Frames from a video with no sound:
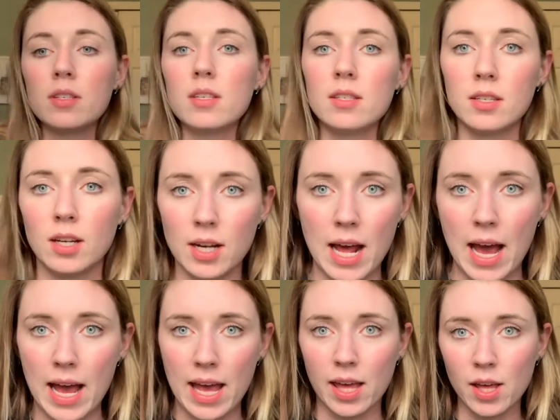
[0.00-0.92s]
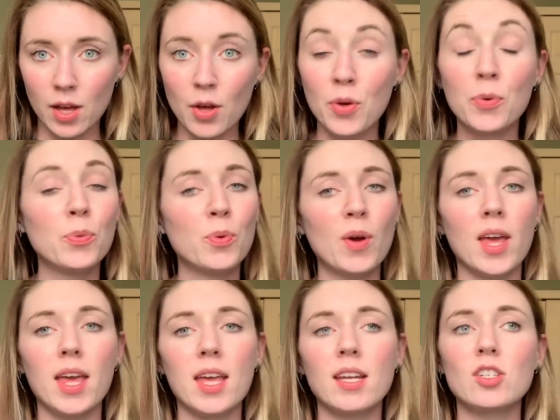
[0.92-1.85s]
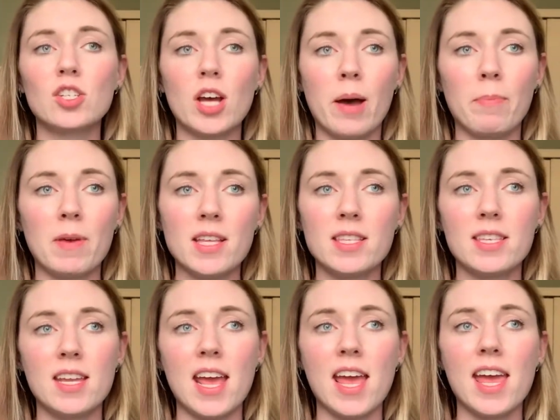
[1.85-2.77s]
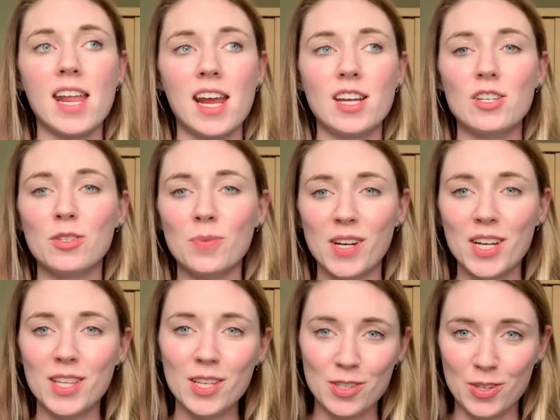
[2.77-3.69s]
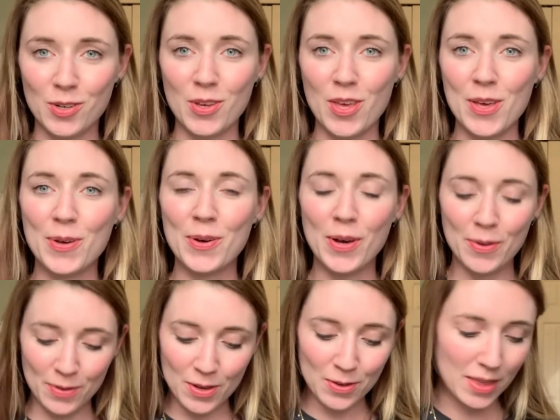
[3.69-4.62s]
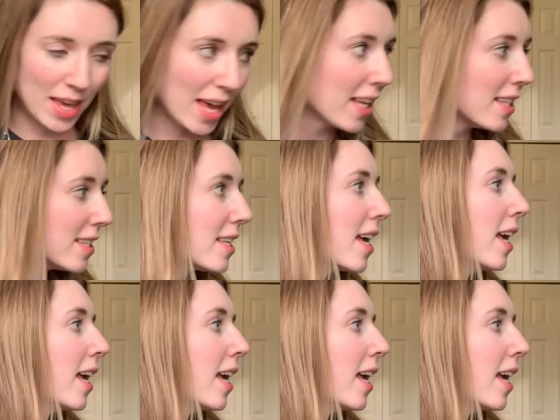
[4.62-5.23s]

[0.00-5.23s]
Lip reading: sister and I went shopping today and I just wanted to show you a few things.